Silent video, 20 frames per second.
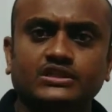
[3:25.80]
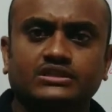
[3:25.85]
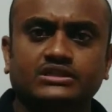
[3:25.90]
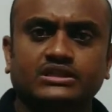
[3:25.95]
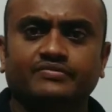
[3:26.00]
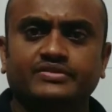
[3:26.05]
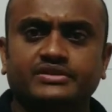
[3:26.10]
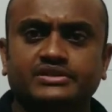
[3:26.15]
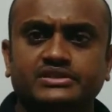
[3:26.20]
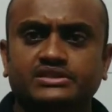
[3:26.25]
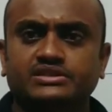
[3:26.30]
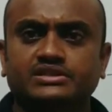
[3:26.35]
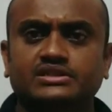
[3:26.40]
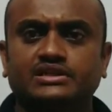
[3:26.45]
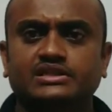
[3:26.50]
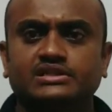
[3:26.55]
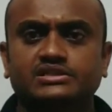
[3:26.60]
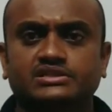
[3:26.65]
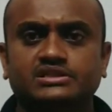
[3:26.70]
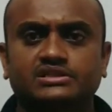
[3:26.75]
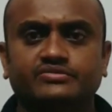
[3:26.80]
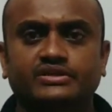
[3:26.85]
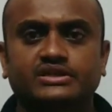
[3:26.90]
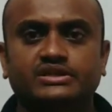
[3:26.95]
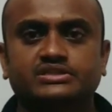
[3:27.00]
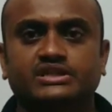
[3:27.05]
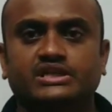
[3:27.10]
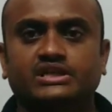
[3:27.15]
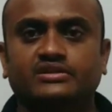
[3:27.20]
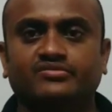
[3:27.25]
Traffic signal is giving
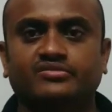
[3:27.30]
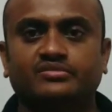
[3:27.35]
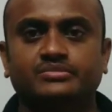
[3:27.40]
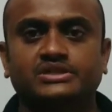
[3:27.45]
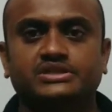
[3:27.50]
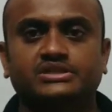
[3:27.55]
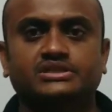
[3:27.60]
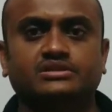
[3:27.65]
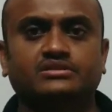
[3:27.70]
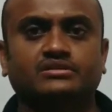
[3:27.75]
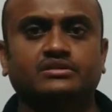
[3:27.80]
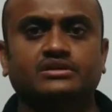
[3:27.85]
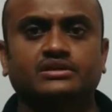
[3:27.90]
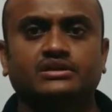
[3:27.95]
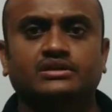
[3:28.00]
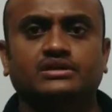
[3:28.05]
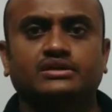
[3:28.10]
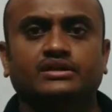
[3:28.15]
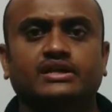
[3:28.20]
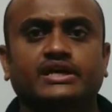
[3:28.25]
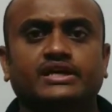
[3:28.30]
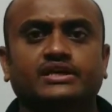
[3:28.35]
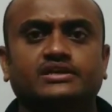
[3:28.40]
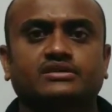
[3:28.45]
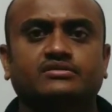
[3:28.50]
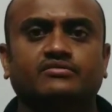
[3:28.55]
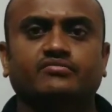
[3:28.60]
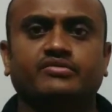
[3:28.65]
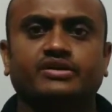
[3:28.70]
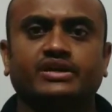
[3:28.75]
us information.
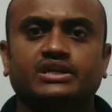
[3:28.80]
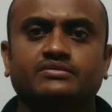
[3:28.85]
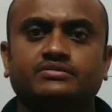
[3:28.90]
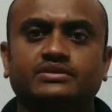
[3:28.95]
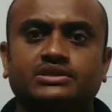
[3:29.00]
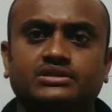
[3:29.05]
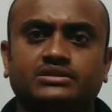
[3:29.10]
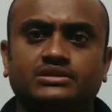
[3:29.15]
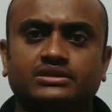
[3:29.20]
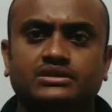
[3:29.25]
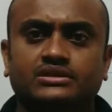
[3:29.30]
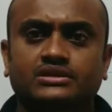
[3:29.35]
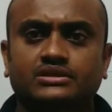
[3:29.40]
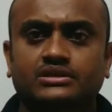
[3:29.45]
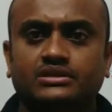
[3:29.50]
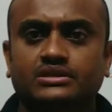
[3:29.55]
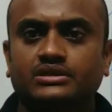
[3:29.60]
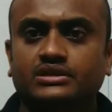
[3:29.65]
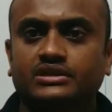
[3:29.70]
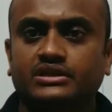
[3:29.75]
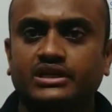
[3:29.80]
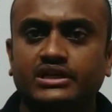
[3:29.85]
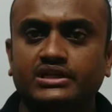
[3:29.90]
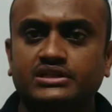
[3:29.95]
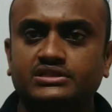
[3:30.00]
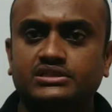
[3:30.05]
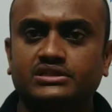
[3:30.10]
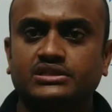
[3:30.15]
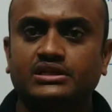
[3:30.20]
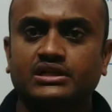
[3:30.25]
Like whenever green
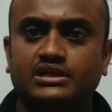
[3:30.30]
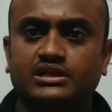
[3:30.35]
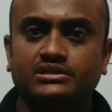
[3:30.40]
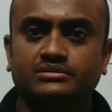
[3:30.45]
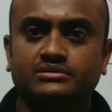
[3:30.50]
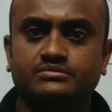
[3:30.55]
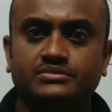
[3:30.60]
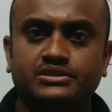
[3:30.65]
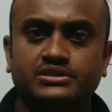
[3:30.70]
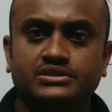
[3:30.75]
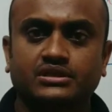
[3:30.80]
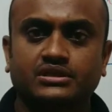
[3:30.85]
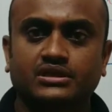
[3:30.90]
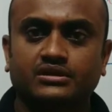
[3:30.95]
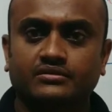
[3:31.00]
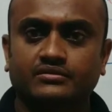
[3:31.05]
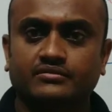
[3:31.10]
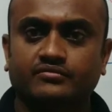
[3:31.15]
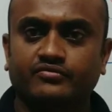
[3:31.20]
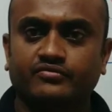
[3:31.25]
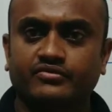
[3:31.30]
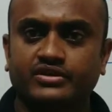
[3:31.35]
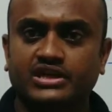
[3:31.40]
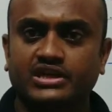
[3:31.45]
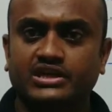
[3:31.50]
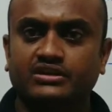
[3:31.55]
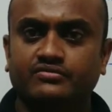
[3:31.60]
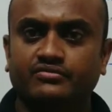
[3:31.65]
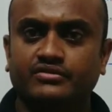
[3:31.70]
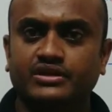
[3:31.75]
signal comes, we
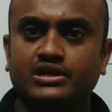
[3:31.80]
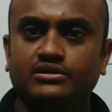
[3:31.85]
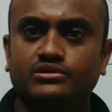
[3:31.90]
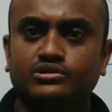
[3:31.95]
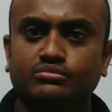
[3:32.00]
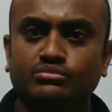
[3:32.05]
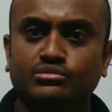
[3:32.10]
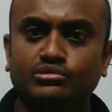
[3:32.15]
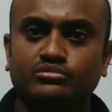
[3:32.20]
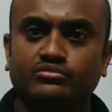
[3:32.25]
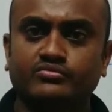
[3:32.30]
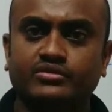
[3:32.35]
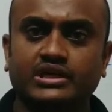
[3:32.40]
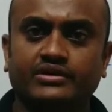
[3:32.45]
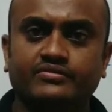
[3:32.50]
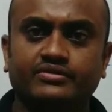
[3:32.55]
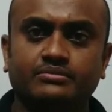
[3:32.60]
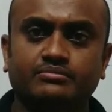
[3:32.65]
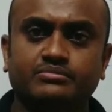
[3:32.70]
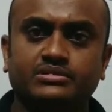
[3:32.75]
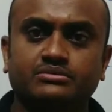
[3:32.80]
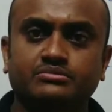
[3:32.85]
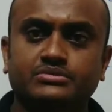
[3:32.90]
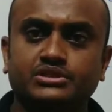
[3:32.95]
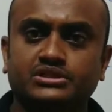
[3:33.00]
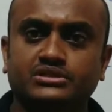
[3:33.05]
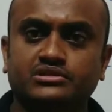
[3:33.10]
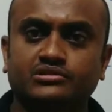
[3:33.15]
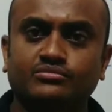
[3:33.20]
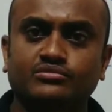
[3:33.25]
have to move. We have a
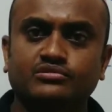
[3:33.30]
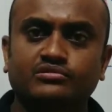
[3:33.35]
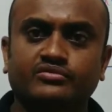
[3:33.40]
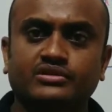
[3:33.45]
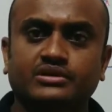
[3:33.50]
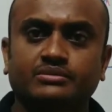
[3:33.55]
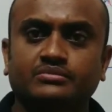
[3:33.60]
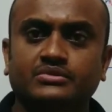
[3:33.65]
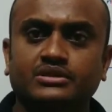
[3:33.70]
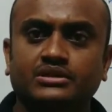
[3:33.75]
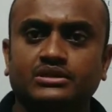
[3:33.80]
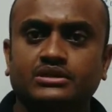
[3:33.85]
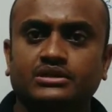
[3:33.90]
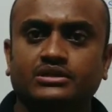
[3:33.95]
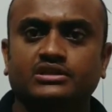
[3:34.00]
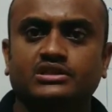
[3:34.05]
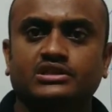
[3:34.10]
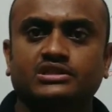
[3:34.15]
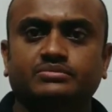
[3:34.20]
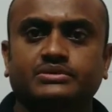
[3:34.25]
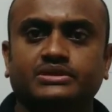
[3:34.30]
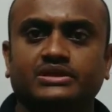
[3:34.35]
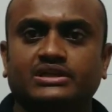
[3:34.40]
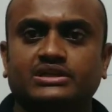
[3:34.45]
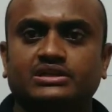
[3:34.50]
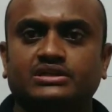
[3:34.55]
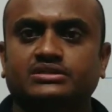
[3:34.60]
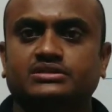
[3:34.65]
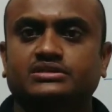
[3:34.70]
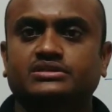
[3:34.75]
permission to move from that
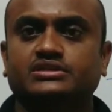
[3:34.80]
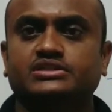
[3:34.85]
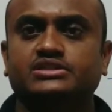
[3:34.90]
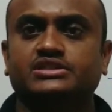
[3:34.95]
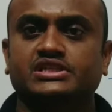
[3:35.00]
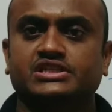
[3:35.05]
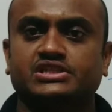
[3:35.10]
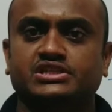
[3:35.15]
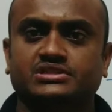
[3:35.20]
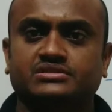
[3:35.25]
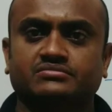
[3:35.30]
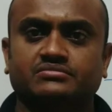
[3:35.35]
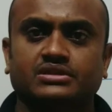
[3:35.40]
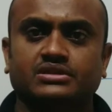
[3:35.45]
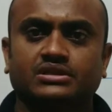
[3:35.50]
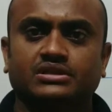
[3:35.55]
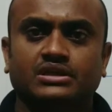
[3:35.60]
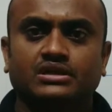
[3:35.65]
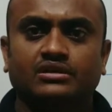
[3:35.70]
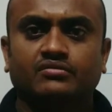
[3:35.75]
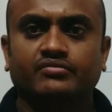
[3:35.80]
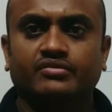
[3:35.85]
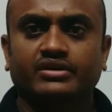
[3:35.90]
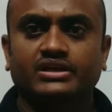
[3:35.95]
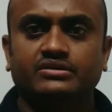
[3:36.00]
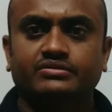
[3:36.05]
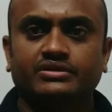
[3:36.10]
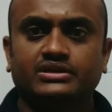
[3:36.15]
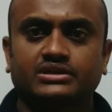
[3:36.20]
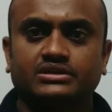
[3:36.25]
particular junction.
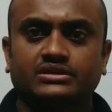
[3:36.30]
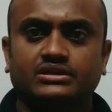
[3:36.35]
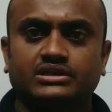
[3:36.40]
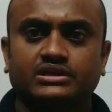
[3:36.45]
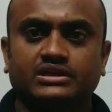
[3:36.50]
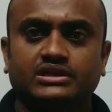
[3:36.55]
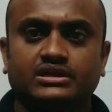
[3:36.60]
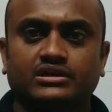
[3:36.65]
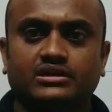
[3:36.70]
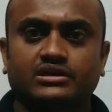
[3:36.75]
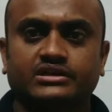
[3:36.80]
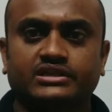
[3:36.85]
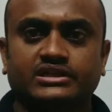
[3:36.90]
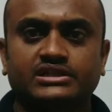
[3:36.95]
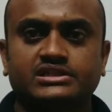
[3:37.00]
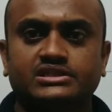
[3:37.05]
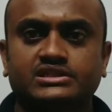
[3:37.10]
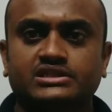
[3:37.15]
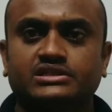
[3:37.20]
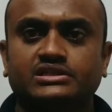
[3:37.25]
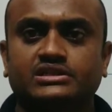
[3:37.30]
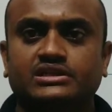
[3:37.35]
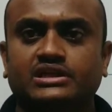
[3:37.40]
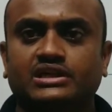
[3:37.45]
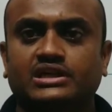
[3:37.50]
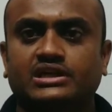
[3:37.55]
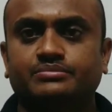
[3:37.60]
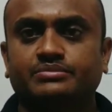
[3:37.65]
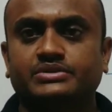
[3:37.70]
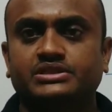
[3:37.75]
Whenever red
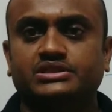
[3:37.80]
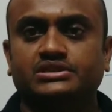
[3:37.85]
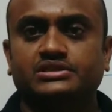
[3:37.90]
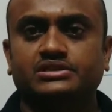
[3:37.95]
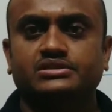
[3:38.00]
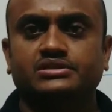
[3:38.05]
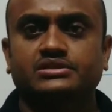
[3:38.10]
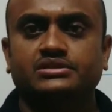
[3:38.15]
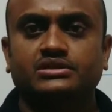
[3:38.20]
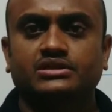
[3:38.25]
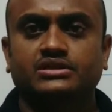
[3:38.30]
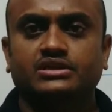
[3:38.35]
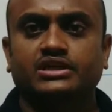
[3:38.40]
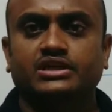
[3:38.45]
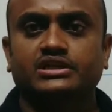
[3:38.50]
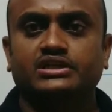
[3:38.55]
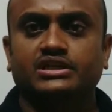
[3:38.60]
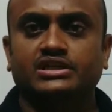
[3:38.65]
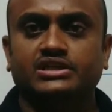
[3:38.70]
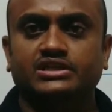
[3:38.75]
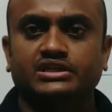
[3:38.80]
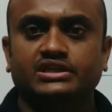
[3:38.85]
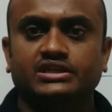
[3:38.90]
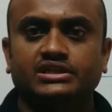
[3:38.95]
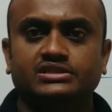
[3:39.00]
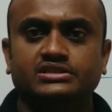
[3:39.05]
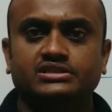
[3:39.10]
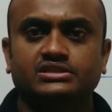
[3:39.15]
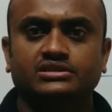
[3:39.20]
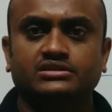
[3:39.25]
signal appears, it
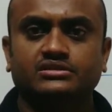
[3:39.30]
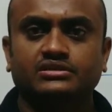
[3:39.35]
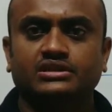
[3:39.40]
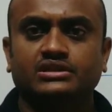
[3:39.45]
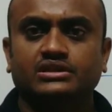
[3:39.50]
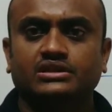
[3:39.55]
indicates that